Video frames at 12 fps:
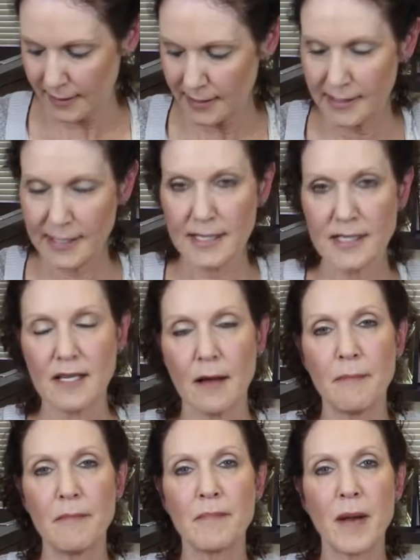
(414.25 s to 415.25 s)
is it is
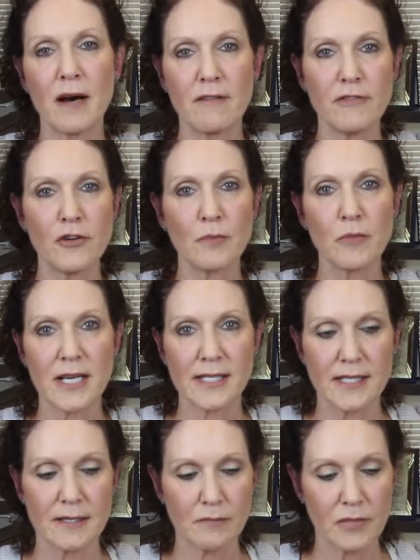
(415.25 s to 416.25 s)
above your
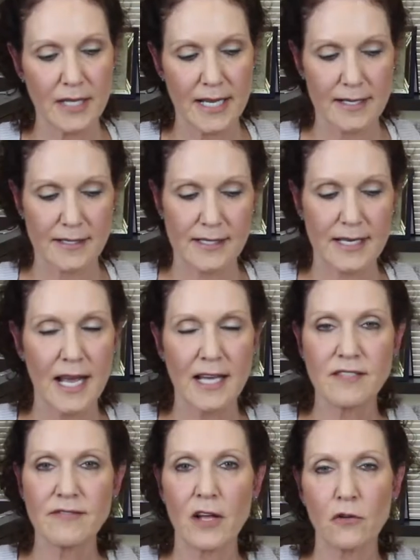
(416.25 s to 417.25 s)
breast implants. It
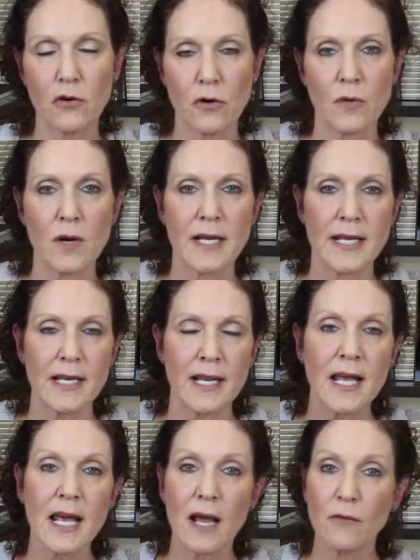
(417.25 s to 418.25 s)
has Velcro on it,
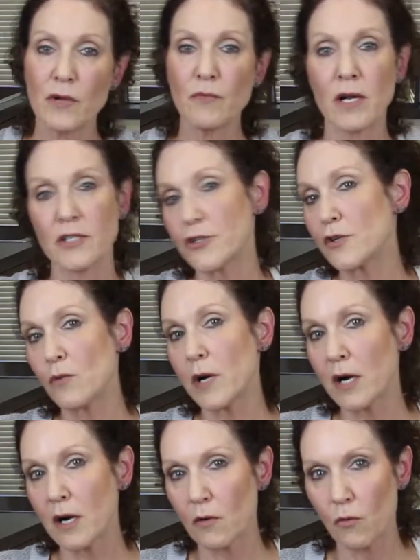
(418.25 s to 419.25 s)
and we want you to
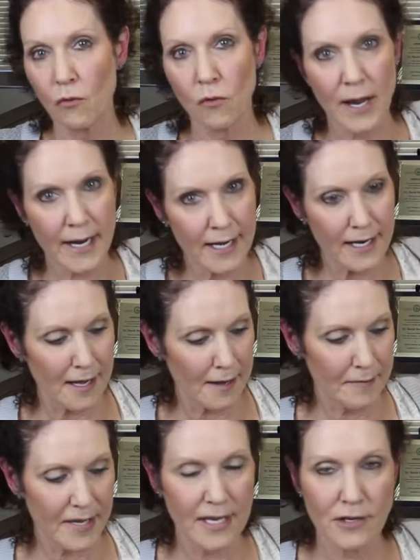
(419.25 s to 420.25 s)
wear it right
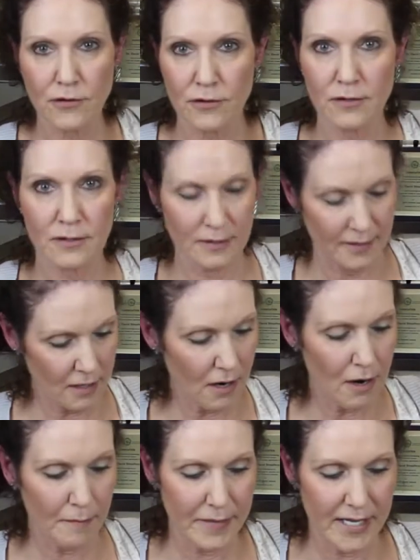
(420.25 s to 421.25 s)
up in your
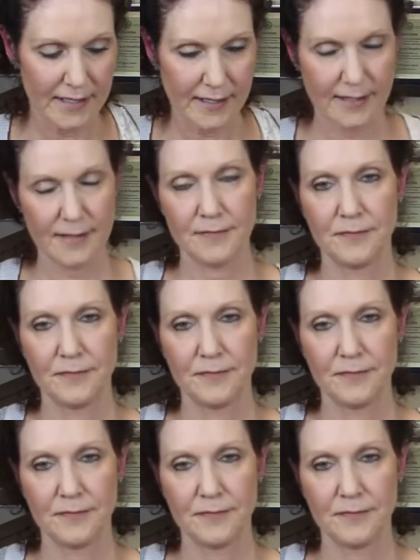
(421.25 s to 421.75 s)
armpits.